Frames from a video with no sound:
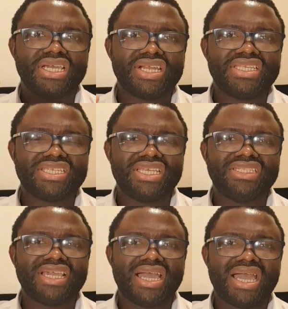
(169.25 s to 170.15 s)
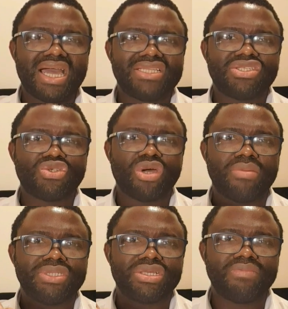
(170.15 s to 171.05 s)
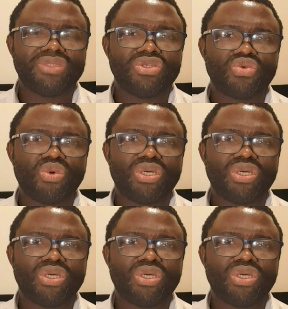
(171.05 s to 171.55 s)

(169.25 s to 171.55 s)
grace in their heart to absorb this